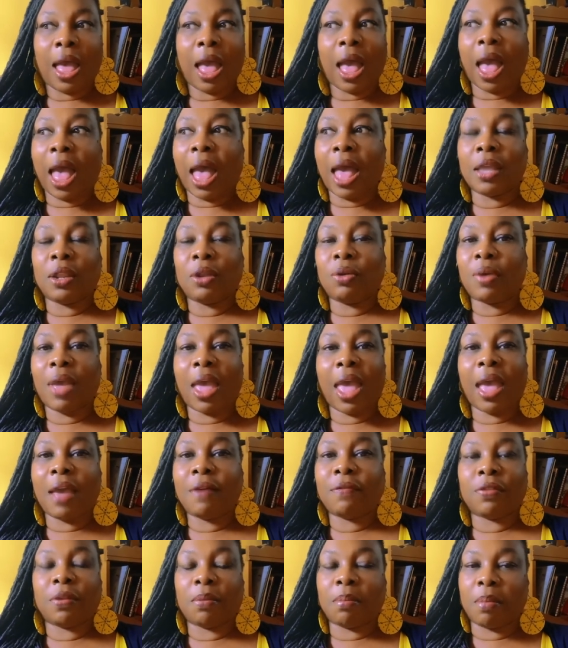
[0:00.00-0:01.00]
I don't
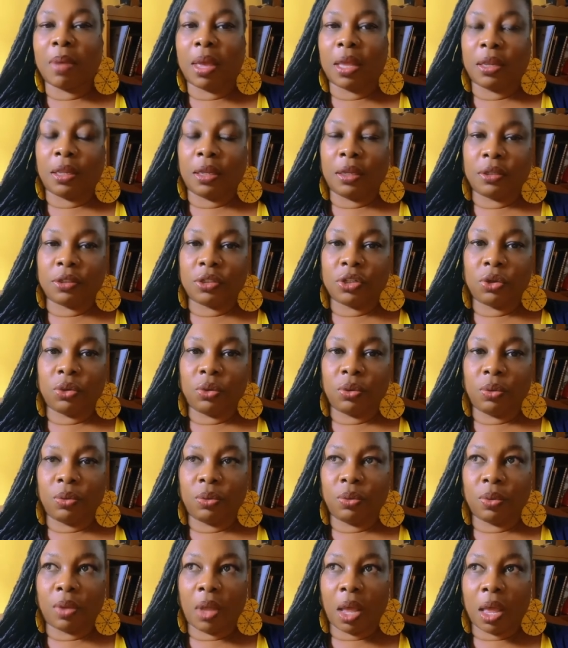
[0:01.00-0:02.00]
have the money
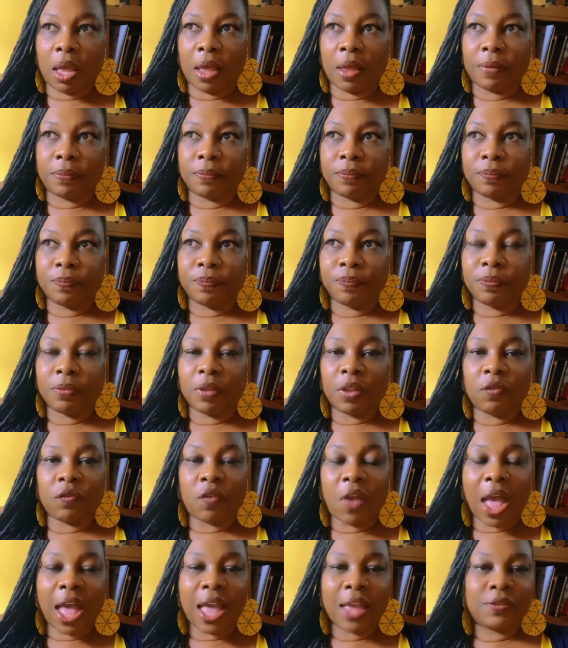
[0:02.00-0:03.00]
to um,
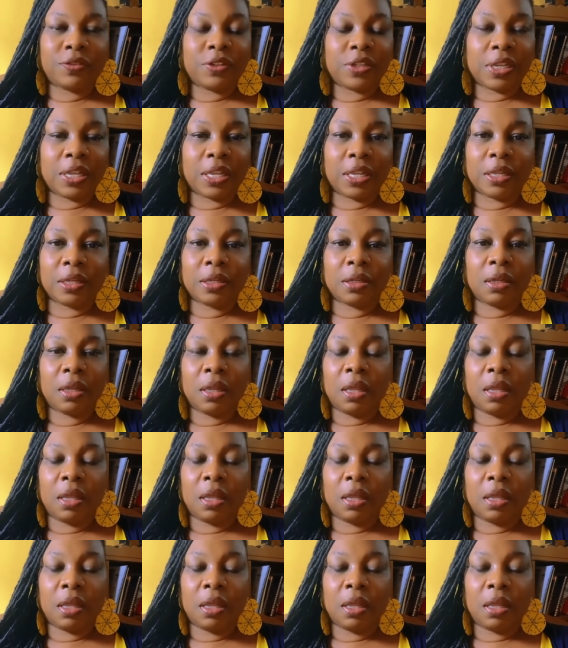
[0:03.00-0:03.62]
five, ten,